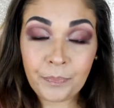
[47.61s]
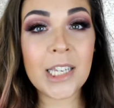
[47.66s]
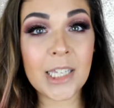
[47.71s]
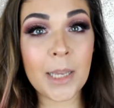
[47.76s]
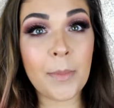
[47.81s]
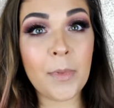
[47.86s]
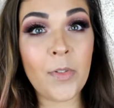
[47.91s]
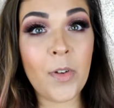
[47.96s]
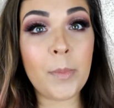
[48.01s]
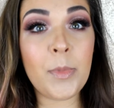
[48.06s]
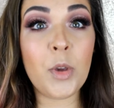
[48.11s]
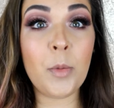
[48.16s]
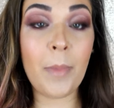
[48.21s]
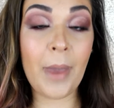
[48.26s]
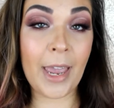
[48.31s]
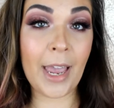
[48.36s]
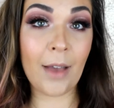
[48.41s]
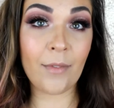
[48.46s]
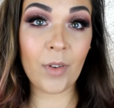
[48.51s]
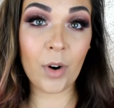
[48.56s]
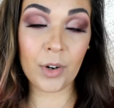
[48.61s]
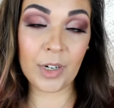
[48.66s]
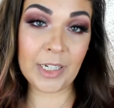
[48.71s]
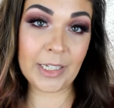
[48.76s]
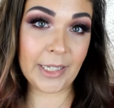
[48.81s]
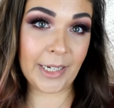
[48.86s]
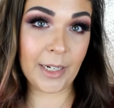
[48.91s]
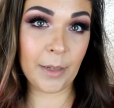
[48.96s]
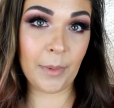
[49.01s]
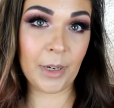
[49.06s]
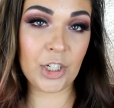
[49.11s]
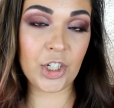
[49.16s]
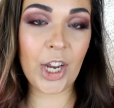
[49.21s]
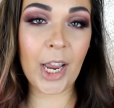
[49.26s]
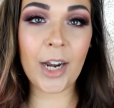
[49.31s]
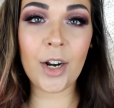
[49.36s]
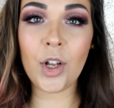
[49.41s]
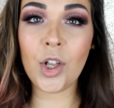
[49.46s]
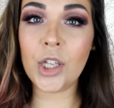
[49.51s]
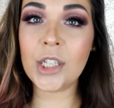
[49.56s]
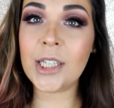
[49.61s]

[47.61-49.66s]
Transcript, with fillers: Some of them you may have already seen on my channel.